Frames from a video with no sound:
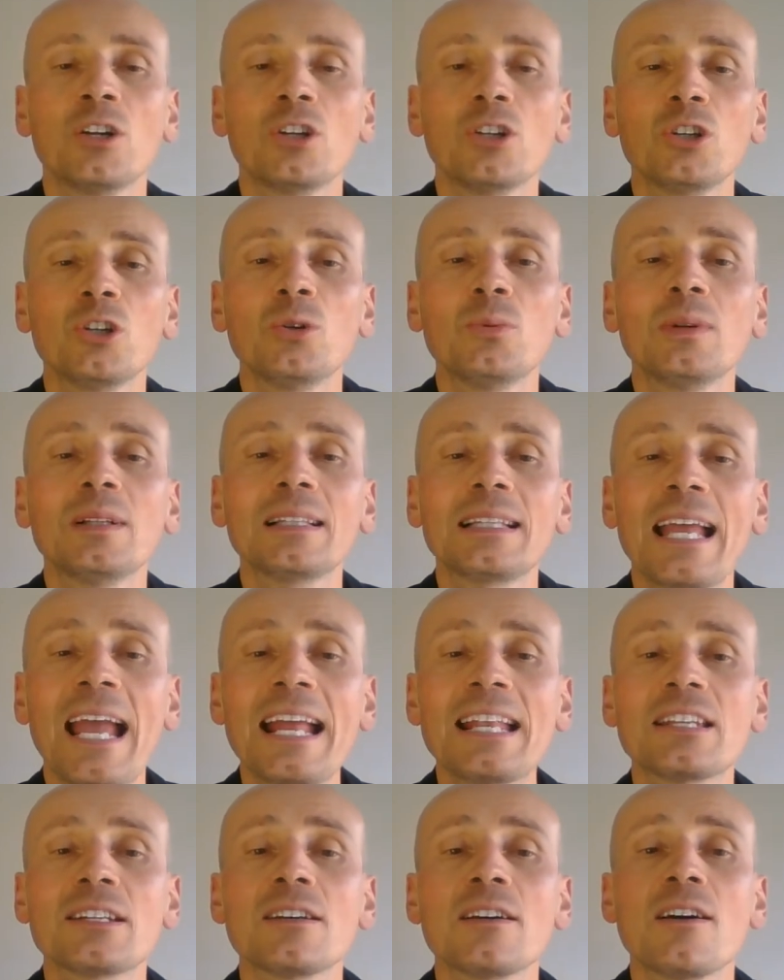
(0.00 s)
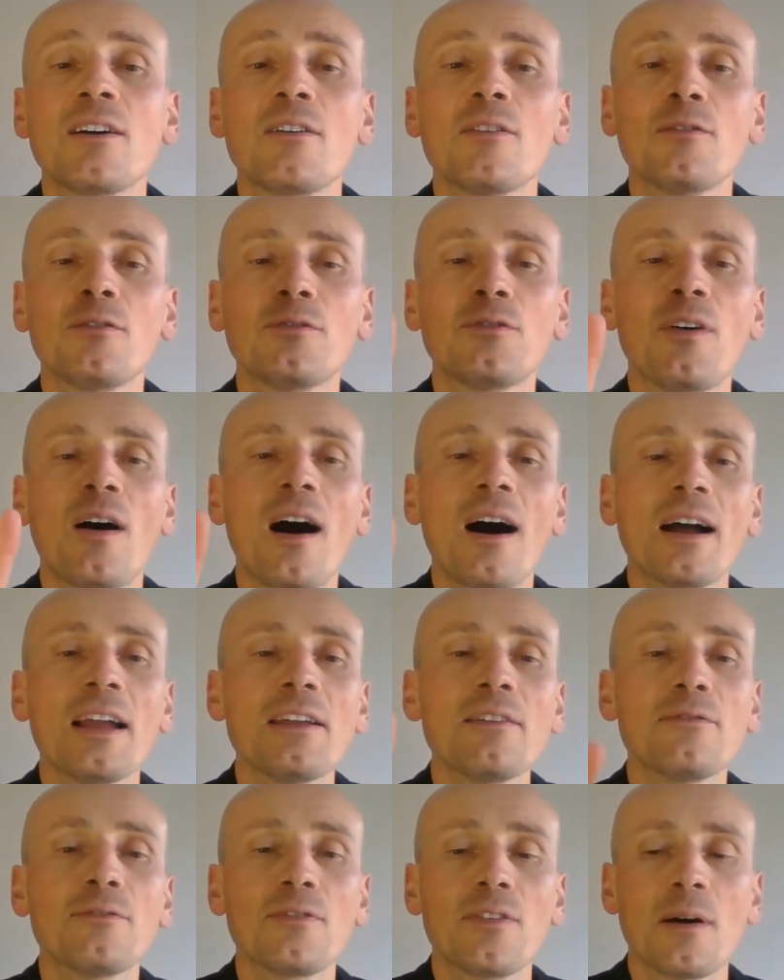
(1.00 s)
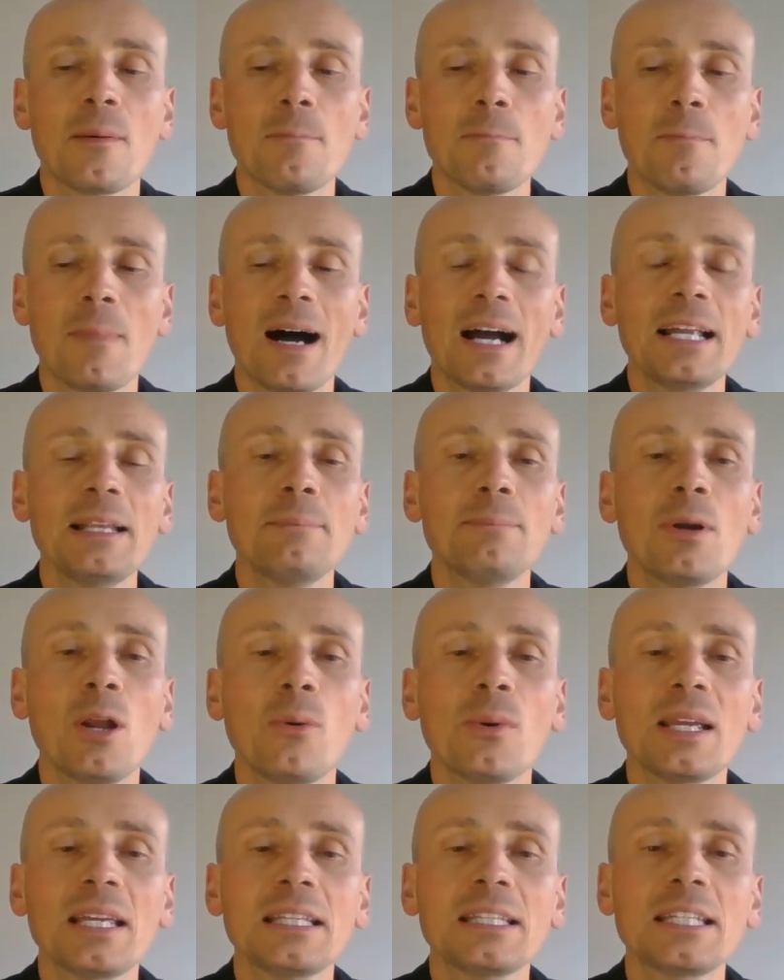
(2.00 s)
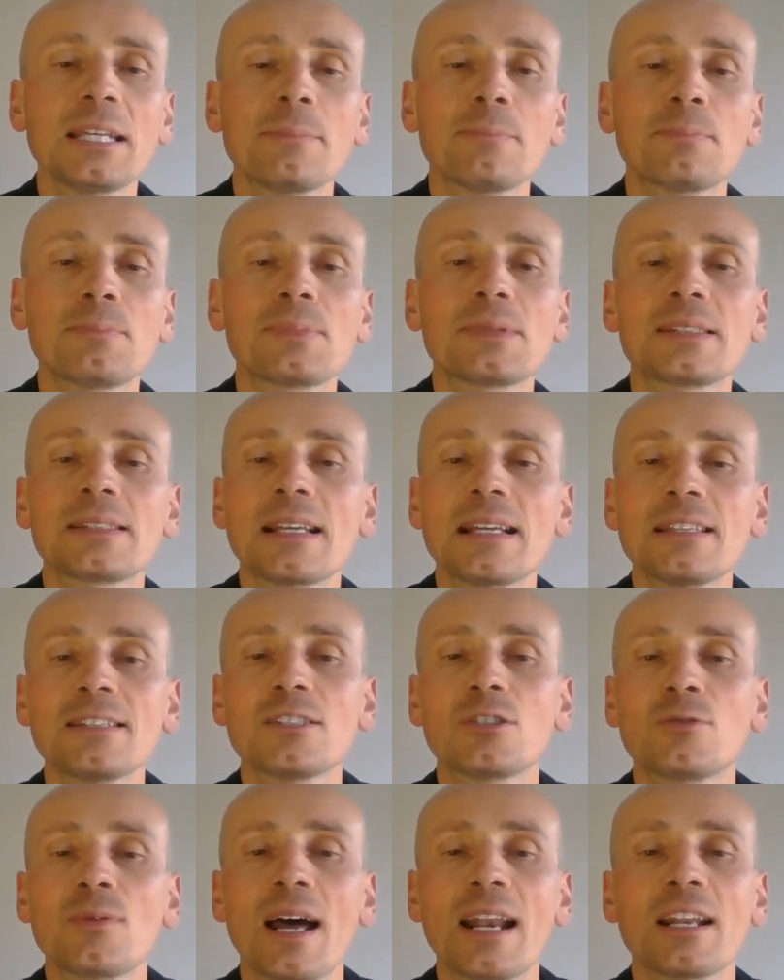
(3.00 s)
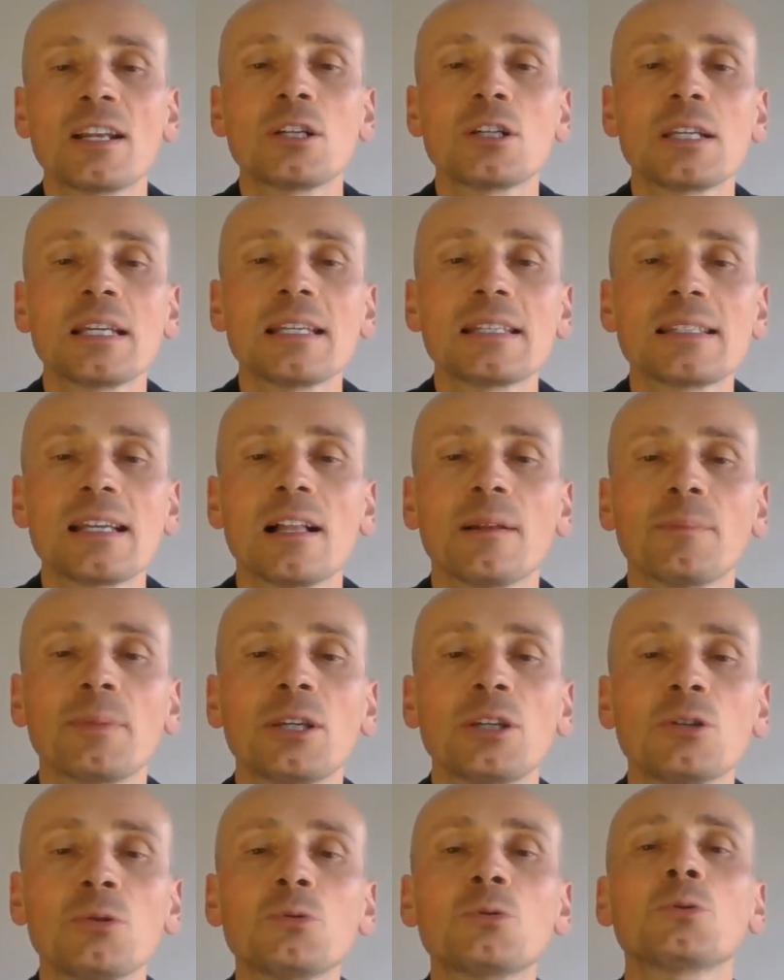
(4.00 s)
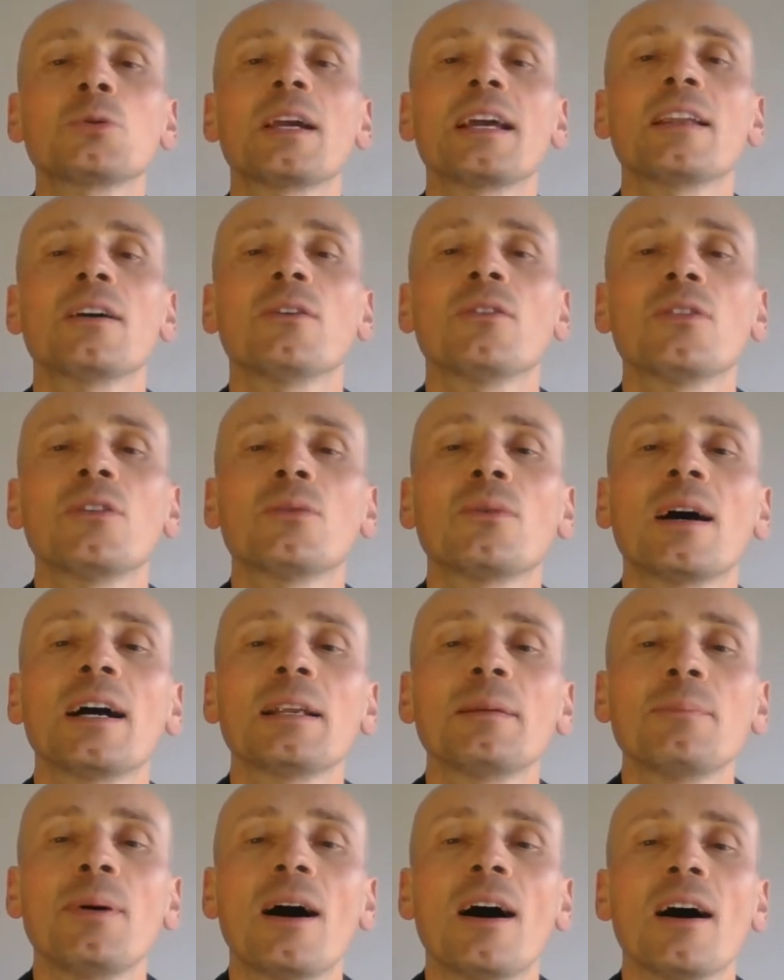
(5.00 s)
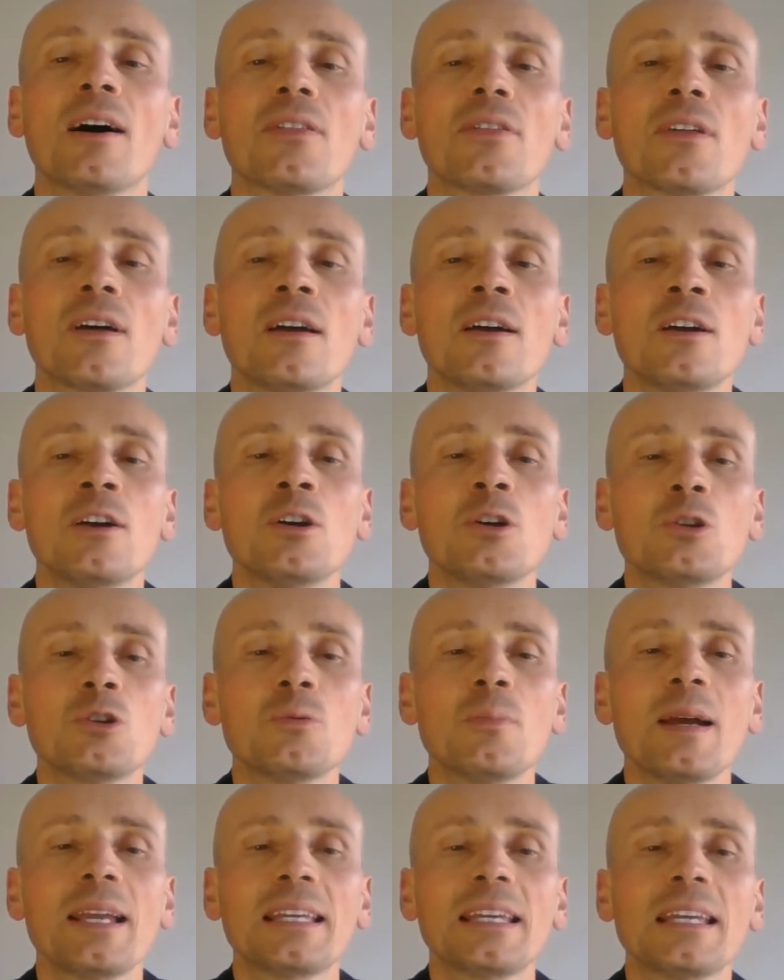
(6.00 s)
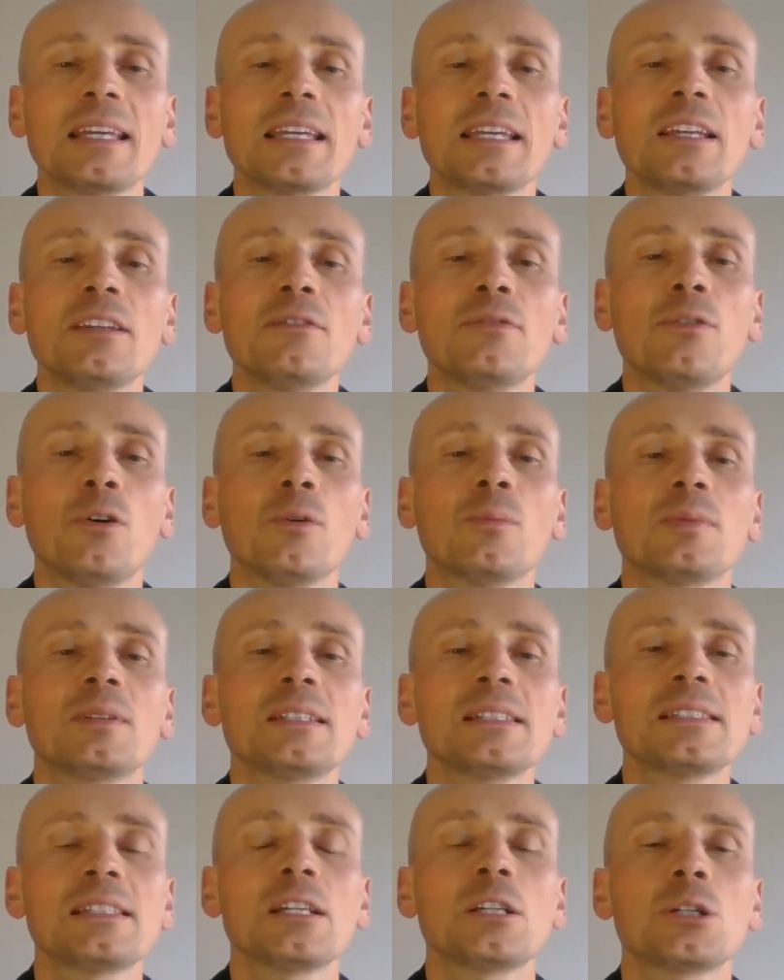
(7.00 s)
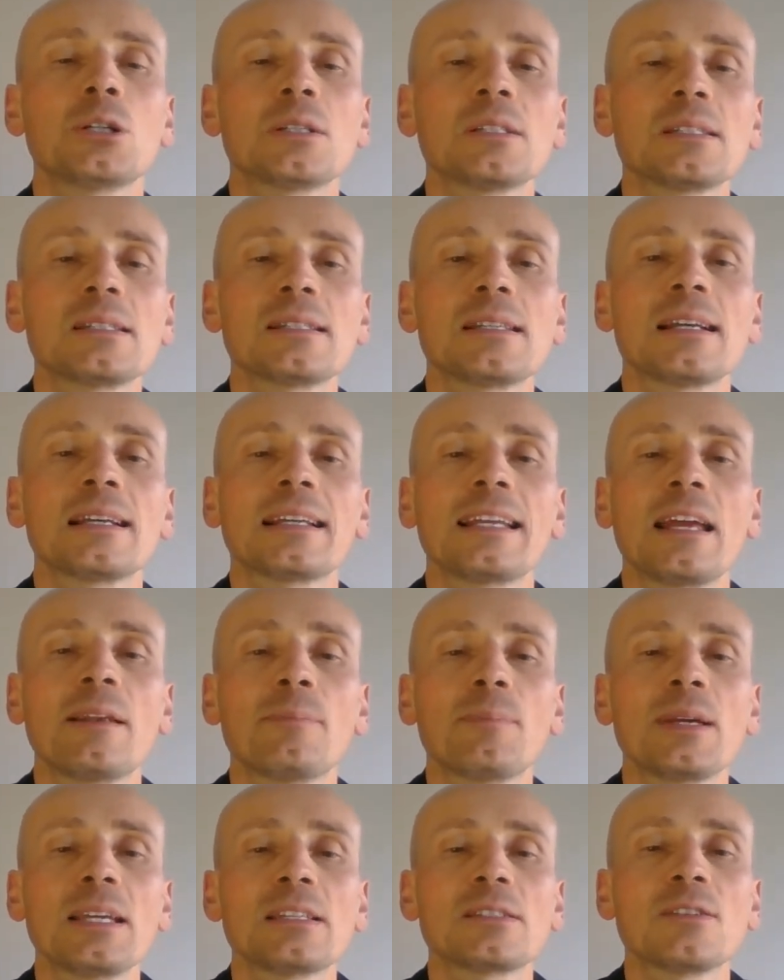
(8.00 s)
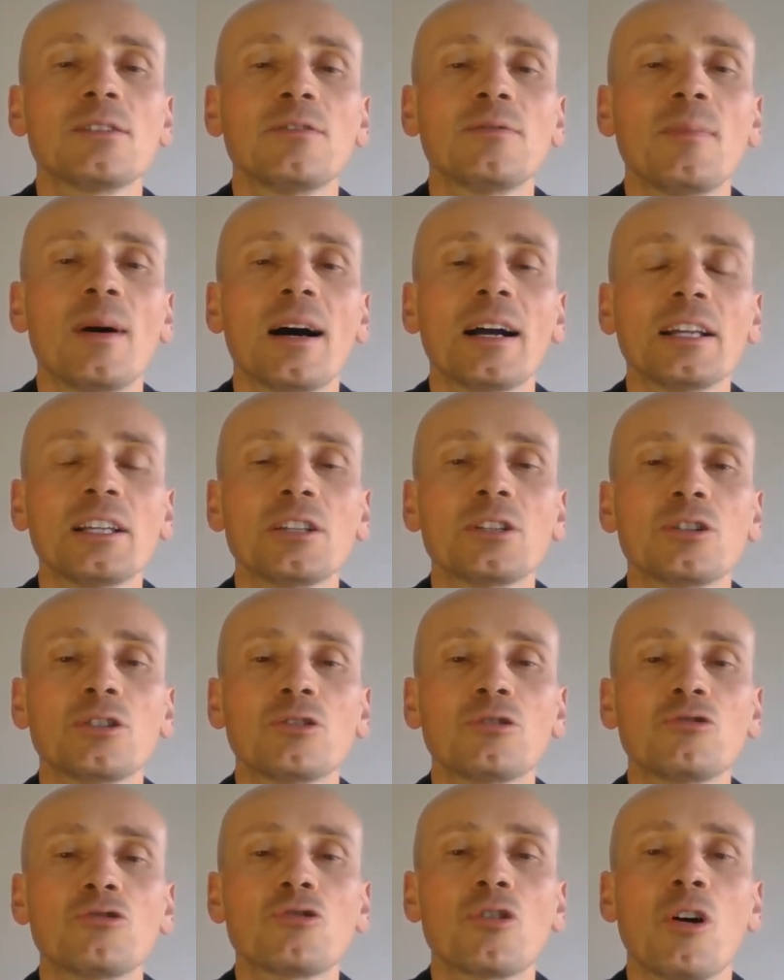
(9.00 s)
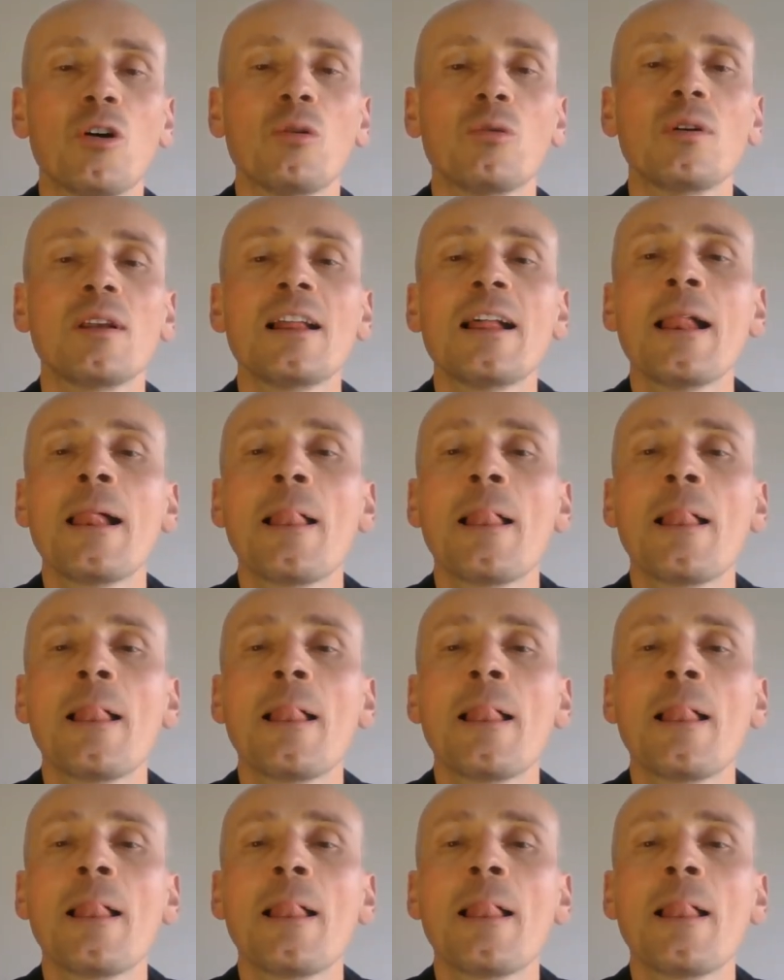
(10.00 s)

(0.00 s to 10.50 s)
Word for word: You will get 5 mind-blowing tips and strategies helping you to get on the right path to making informed decisions, get peace of mind, control,